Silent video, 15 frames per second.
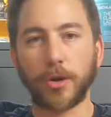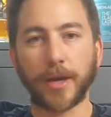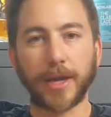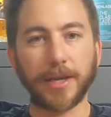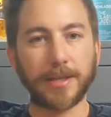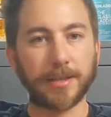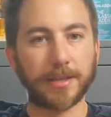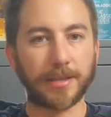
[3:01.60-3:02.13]

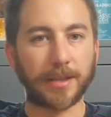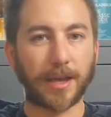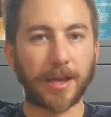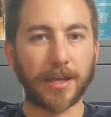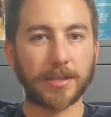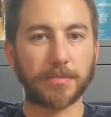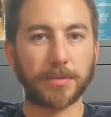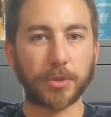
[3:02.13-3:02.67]
anything that
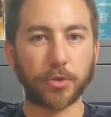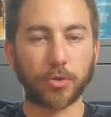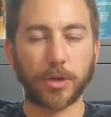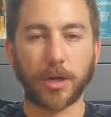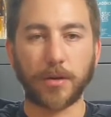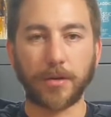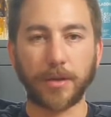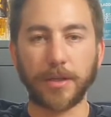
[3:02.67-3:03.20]
has
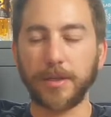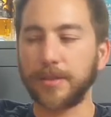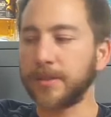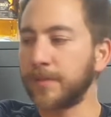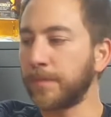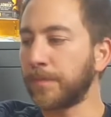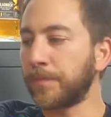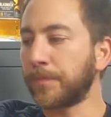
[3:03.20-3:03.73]
Mizunara in it.
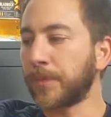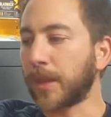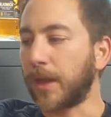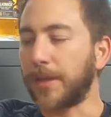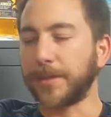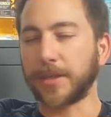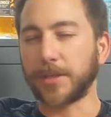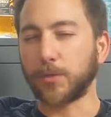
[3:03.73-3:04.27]

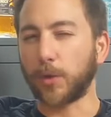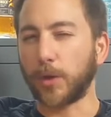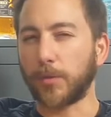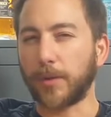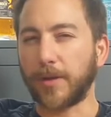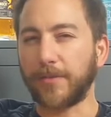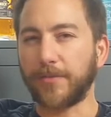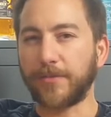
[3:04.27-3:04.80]
I think it's one of
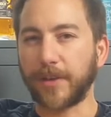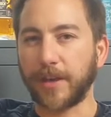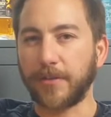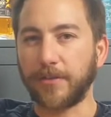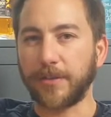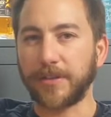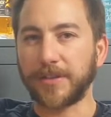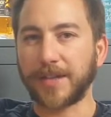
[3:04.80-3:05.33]
my
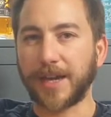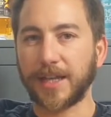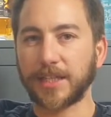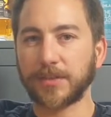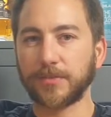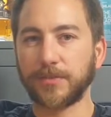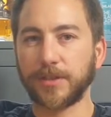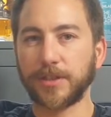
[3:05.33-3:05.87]
favorite
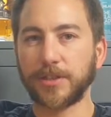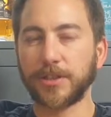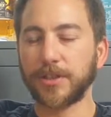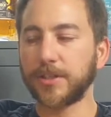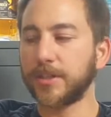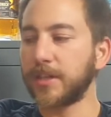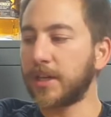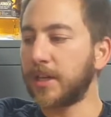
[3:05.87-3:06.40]
cask
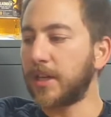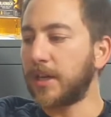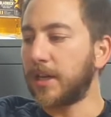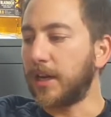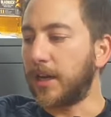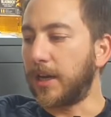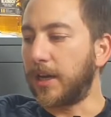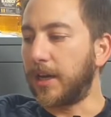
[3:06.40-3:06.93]
finishes.
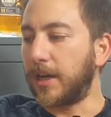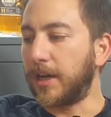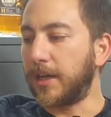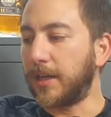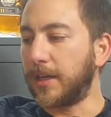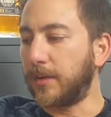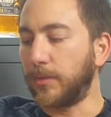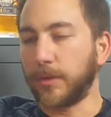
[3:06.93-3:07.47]

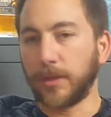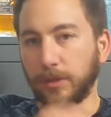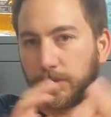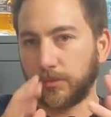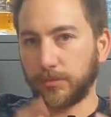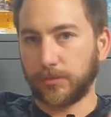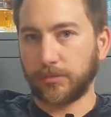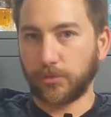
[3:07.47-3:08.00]
We'll
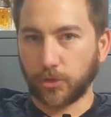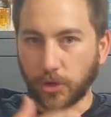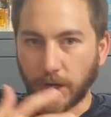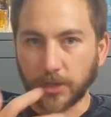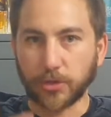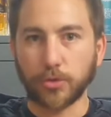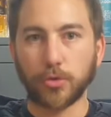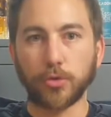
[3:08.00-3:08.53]

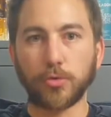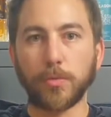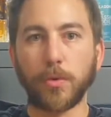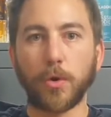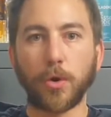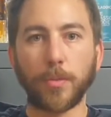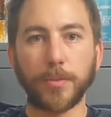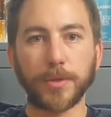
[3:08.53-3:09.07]
try to do
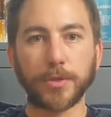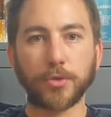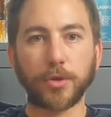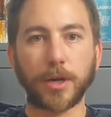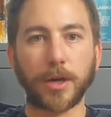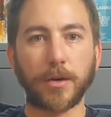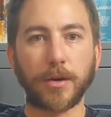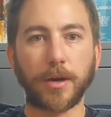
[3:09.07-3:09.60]
more
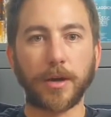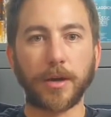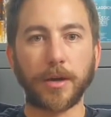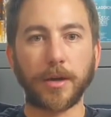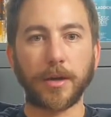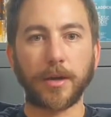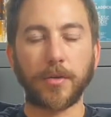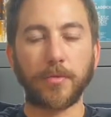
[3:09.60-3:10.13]

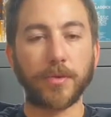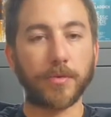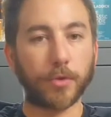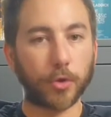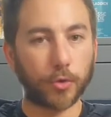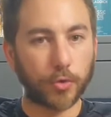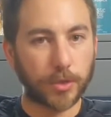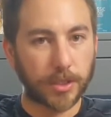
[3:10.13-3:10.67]
Mizunara
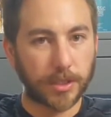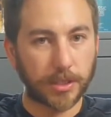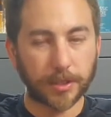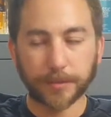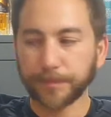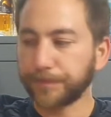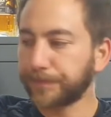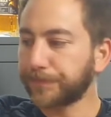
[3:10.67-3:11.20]
reviews
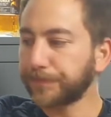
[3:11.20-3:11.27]
here.